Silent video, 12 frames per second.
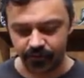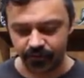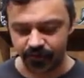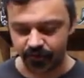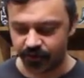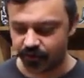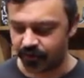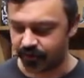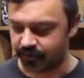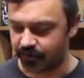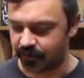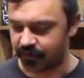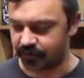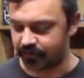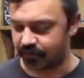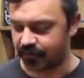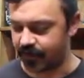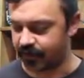just about to make the
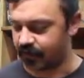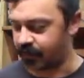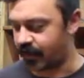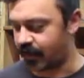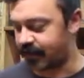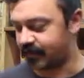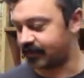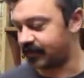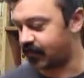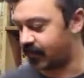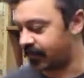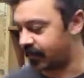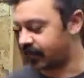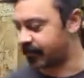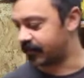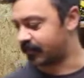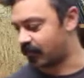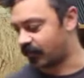final pass on
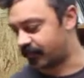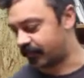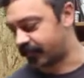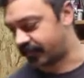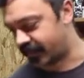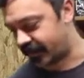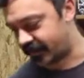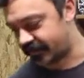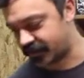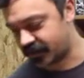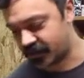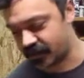this purfling ledge.